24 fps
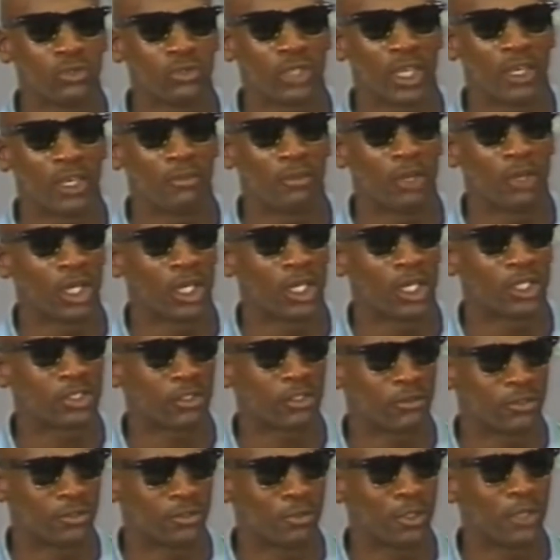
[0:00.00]
gave me a list
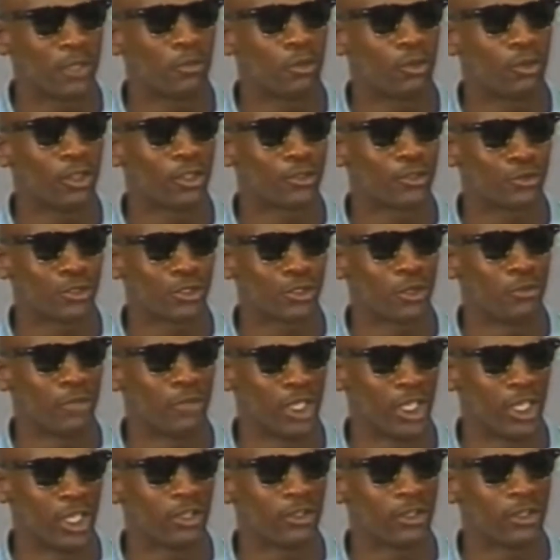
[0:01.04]
of the people that's going to
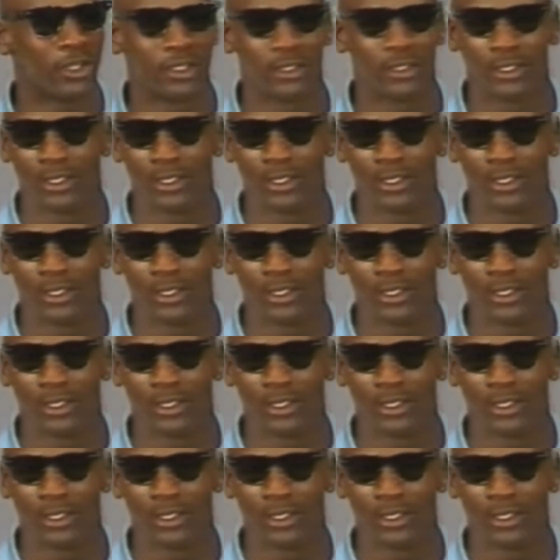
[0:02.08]
be here. And